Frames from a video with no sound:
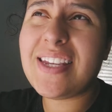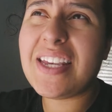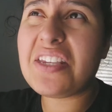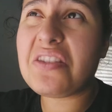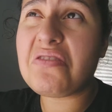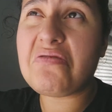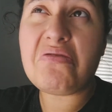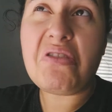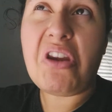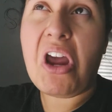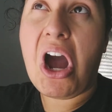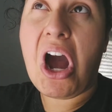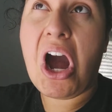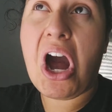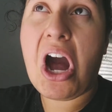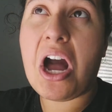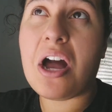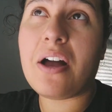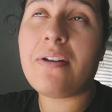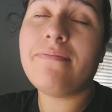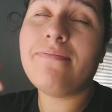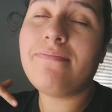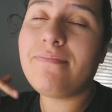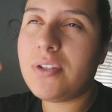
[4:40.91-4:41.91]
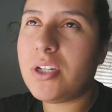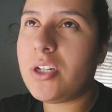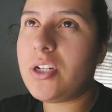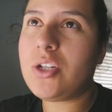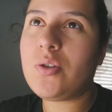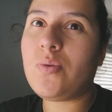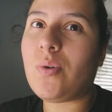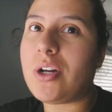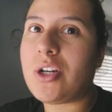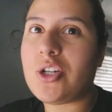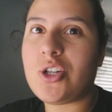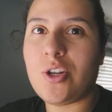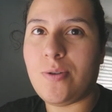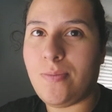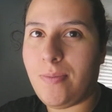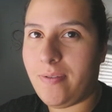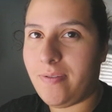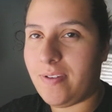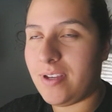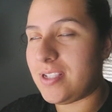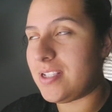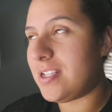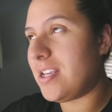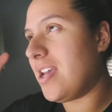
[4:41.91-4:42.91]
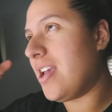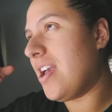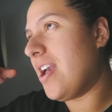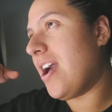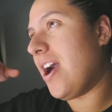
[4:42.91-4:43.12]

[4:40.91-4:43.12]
says nah, you just watch two movies.